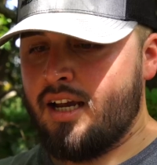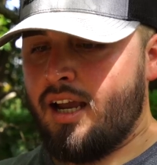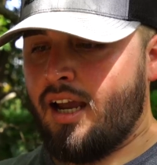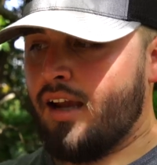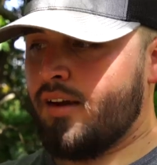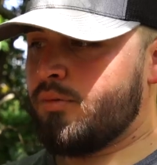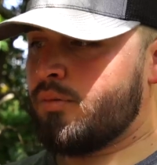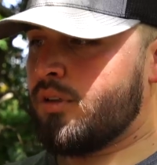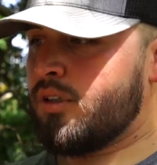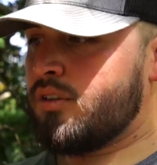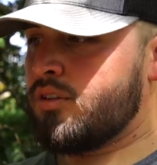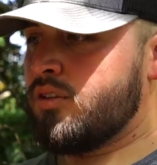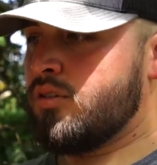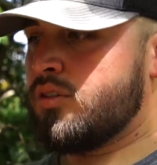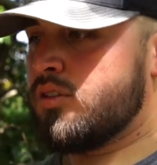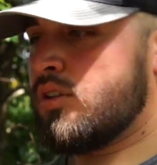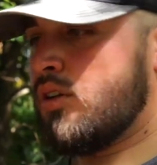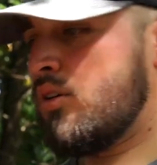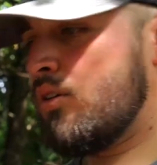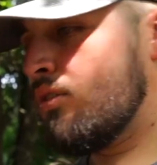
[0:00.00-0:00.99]
And what I'll do
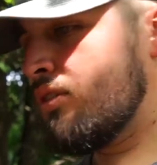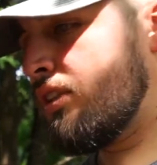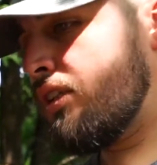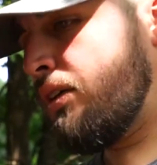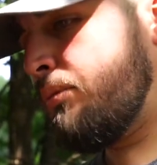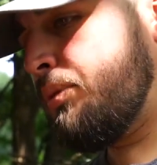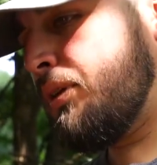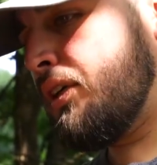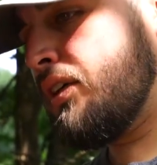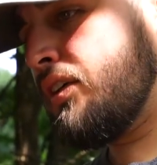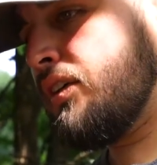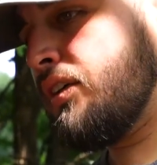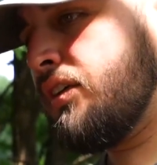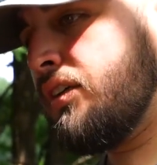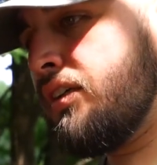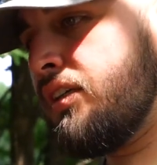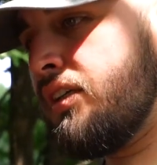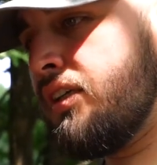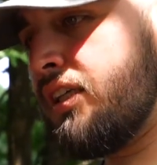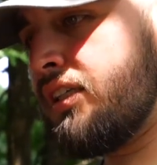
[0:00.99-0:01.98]
is I'll hold it up here
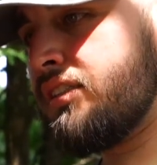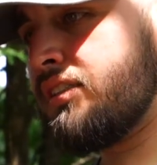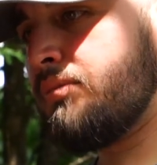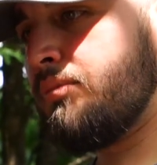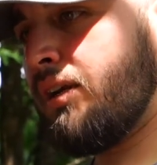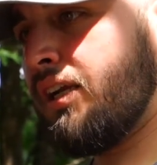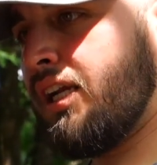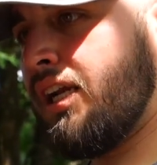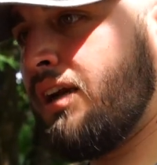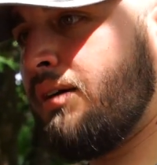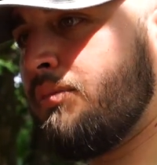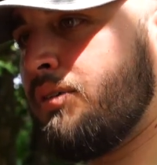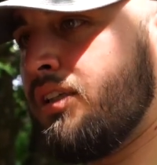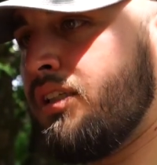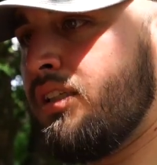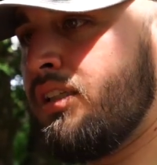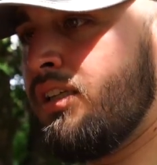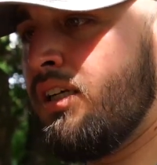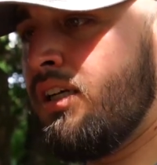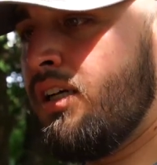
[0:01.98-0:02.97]
next to my camera,